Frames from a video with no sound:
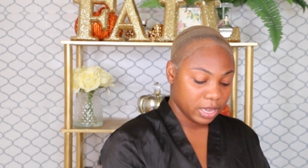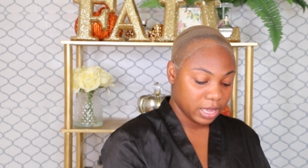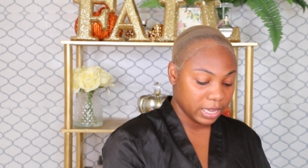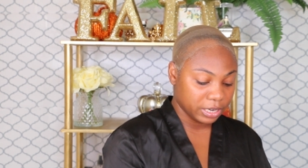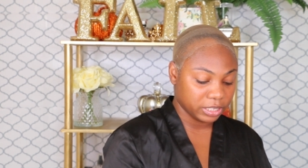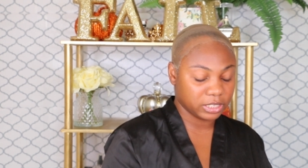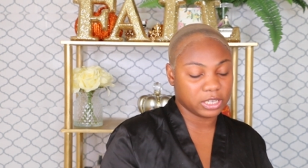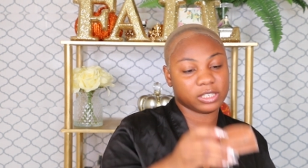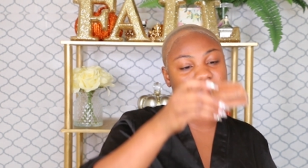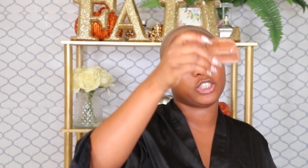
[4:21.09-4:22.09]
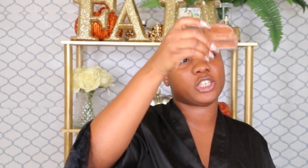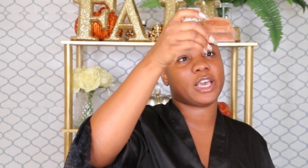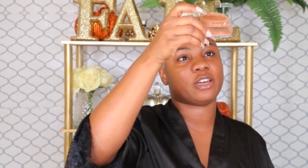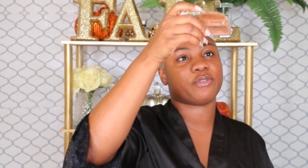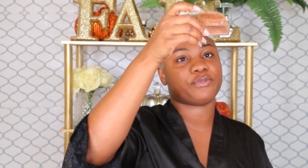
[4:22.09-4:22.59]
and this is the
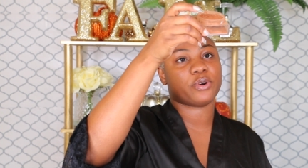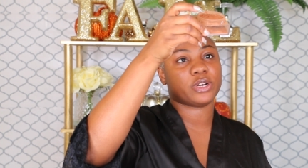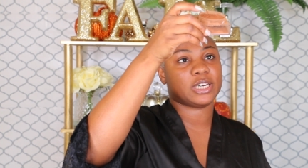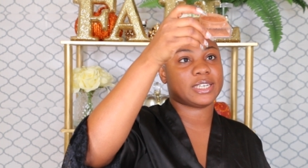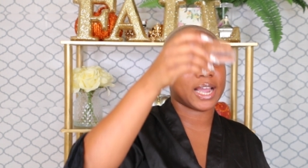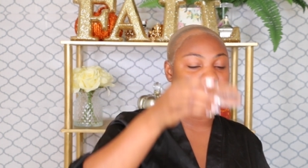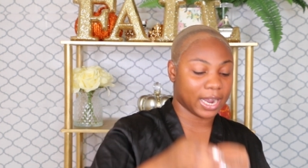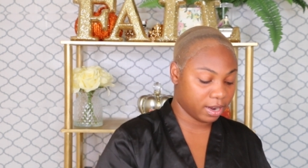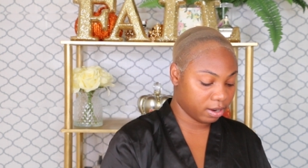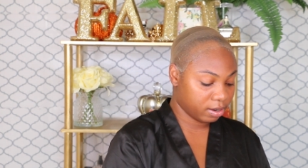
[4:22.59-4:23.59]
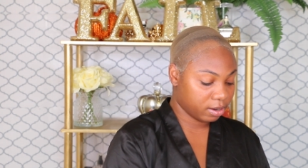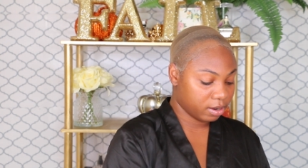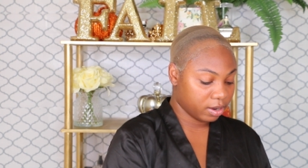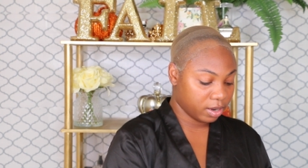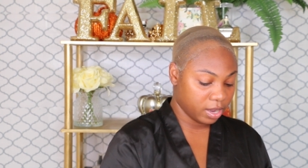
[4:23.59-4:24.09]
shade forty dark.
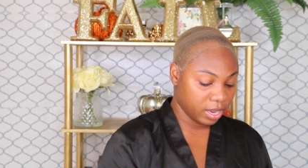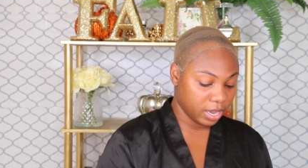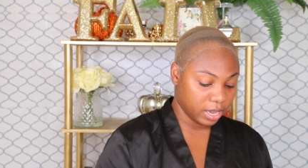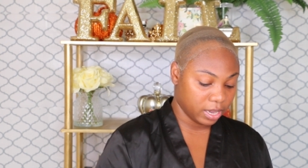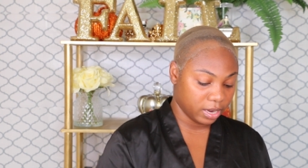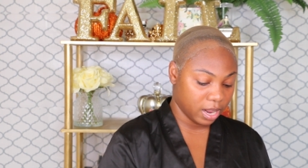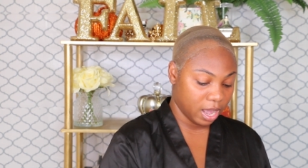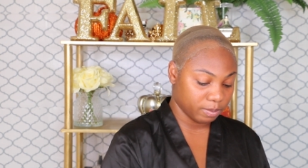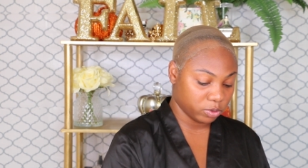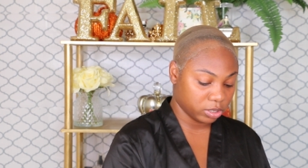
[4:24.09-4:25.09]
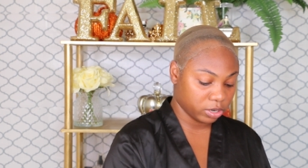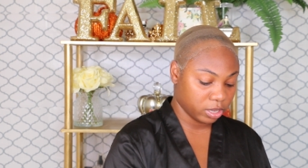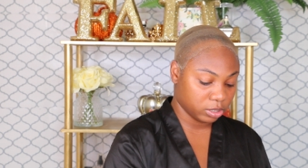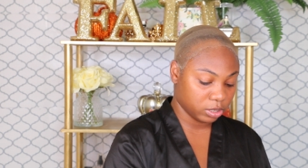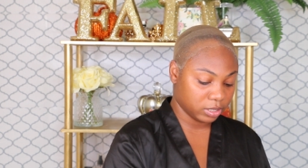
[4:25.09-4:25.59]
And I'm just
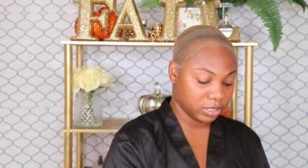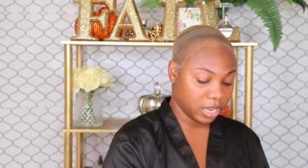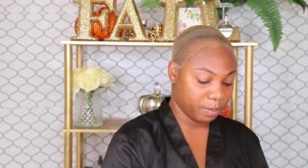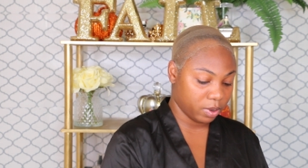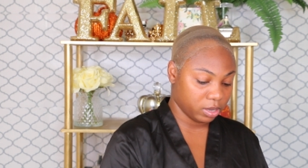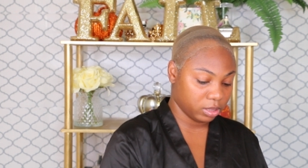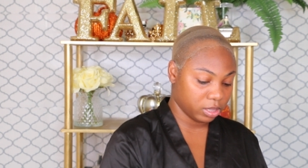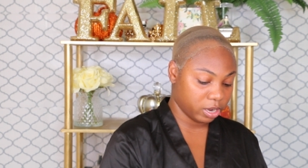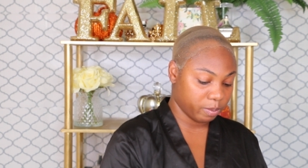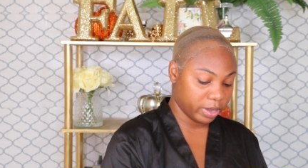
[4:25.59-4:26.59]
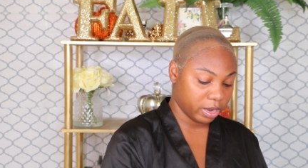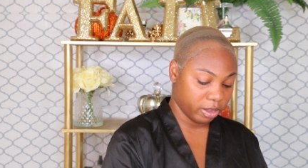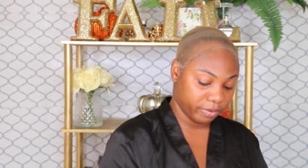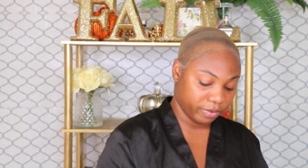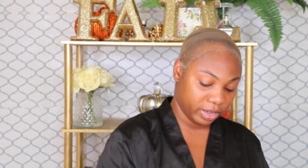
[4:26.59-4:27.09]
going to tap a little bit
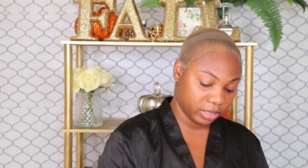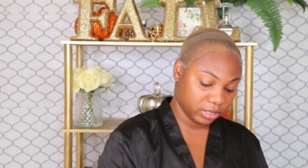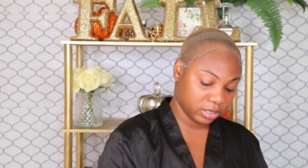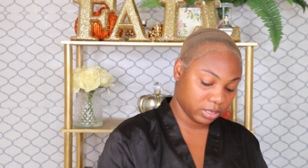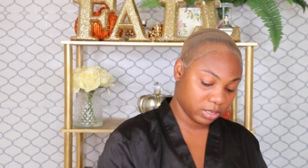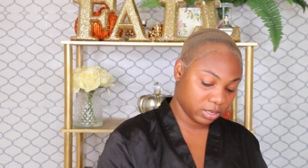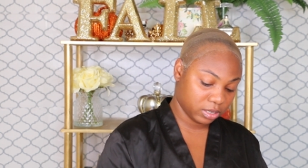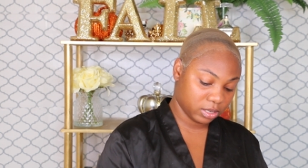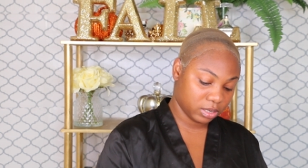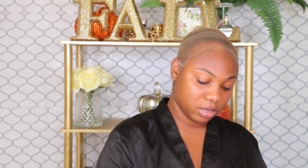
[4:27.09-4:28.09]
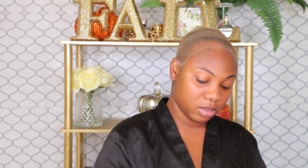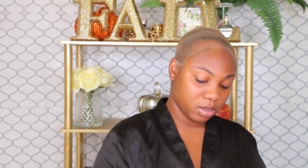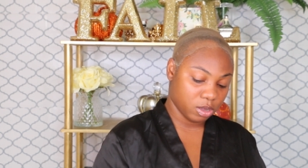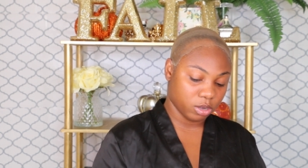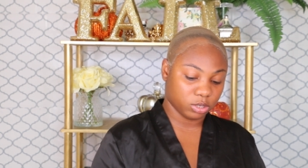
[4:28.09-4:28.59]
of it
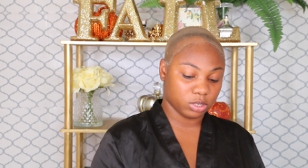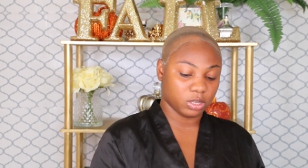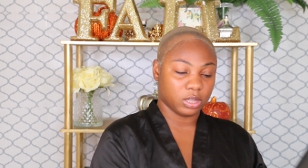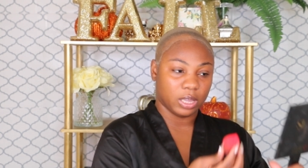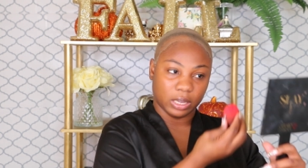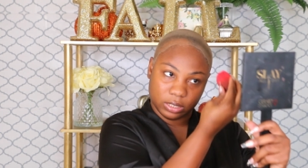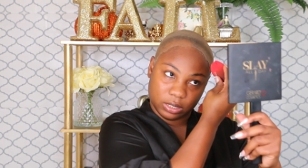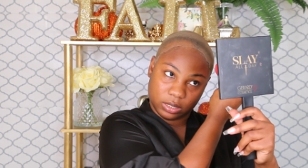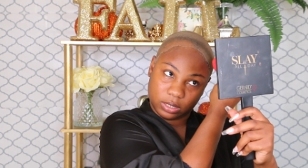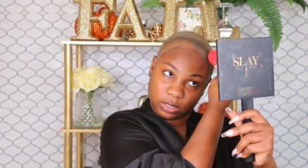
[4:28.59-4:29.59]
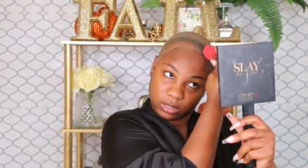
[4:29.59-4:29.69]
onto the lace.